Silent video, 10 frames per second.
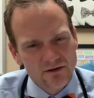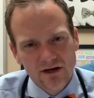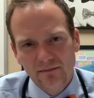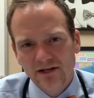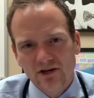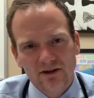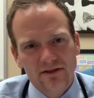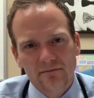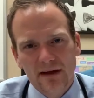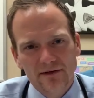you need to make sure
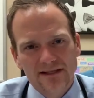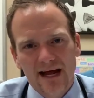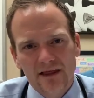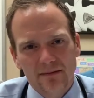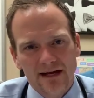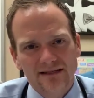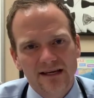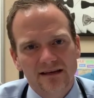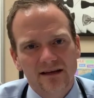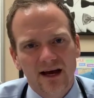that the baby's not in the back
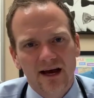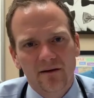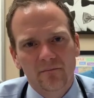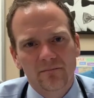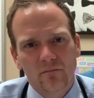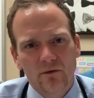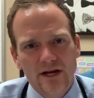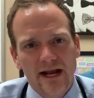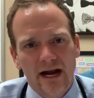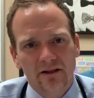seat when
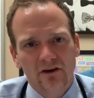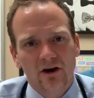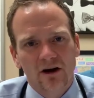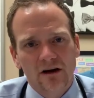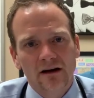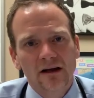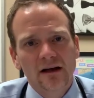you get out of the car.